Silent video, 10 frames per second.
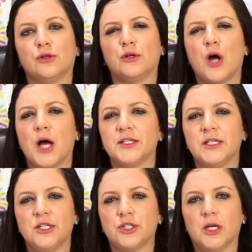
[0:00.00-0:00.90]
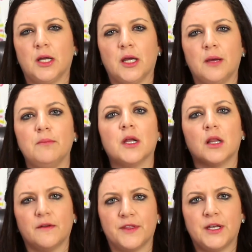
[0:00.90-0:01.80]
You're not teaching in
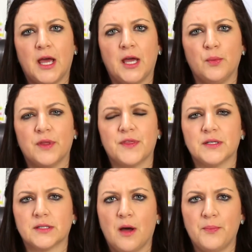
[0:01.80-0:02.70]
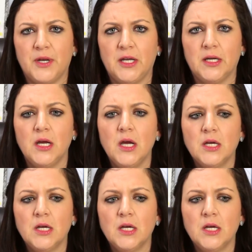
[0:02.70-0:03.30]
middle of the day with this company.